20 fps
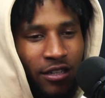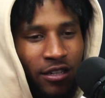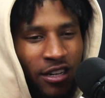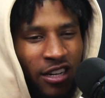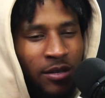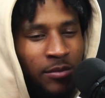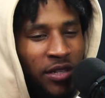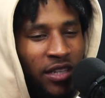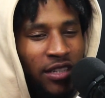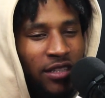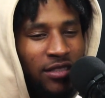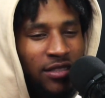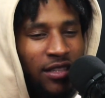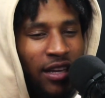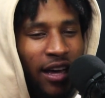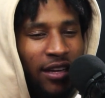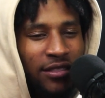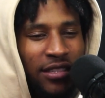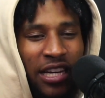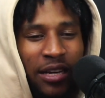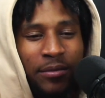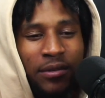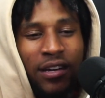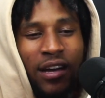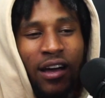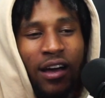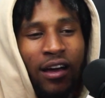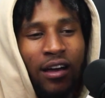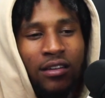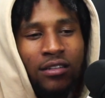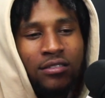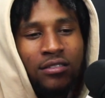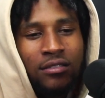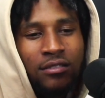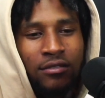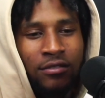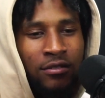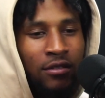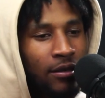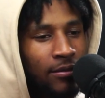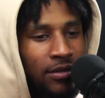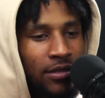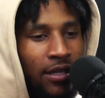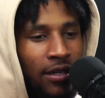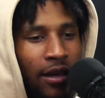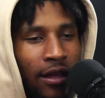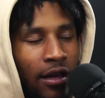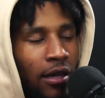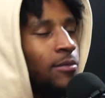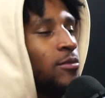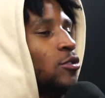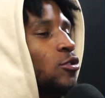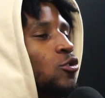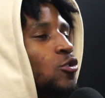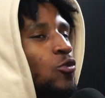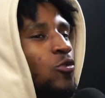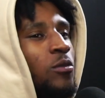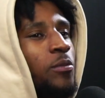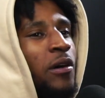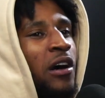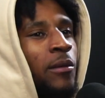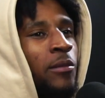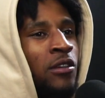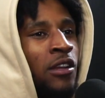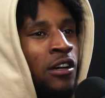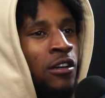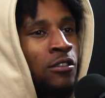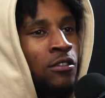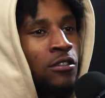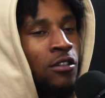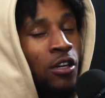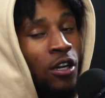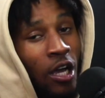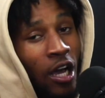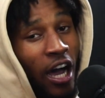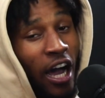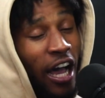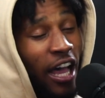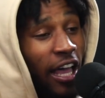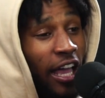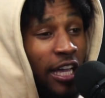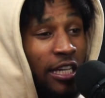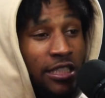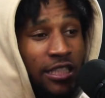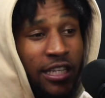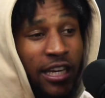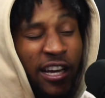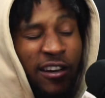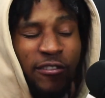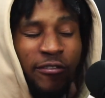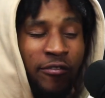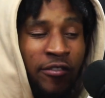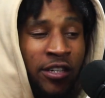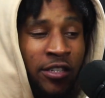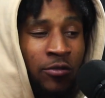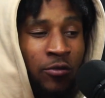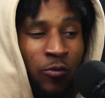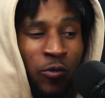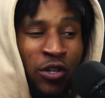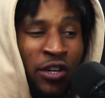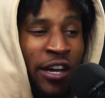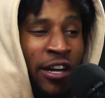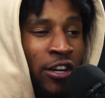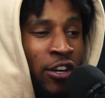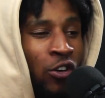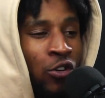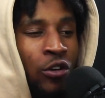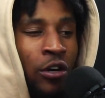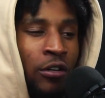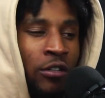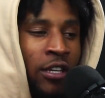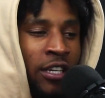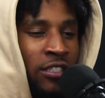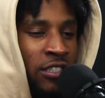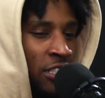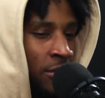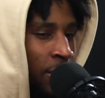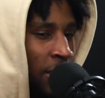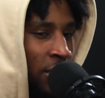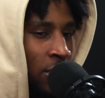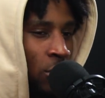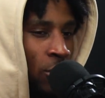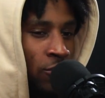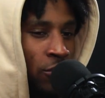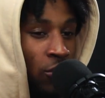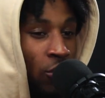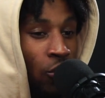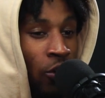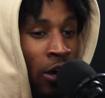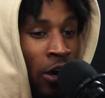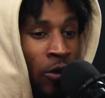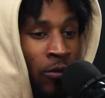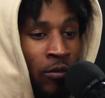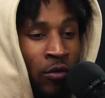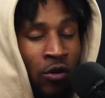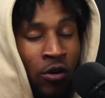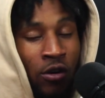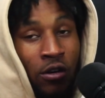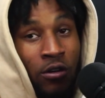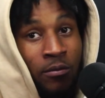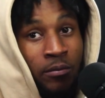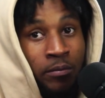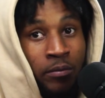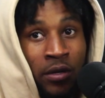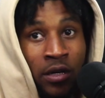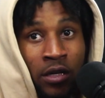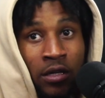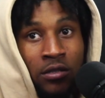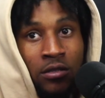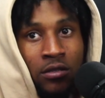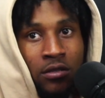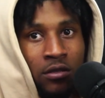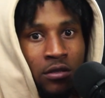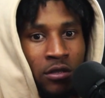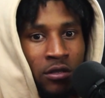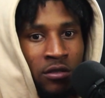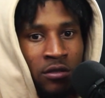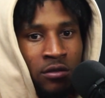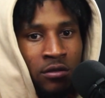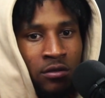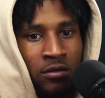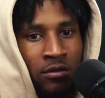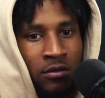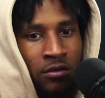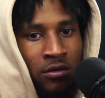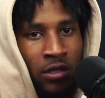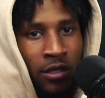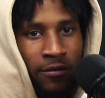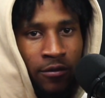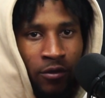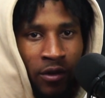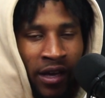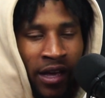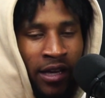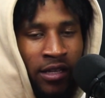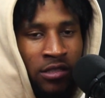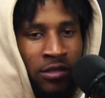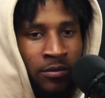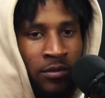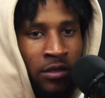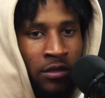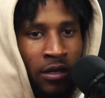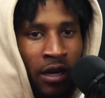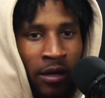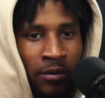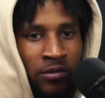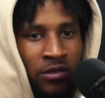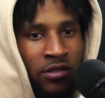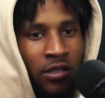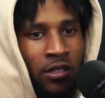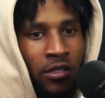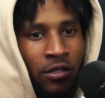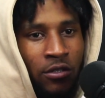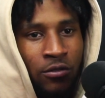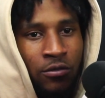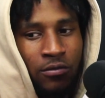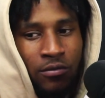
I'm an inside type of guy. You know what I'm saying? Like I'm cool with popping out. I actually have fun when I go out, and I tell myself to go out more. But if you ask me, I'm stay home.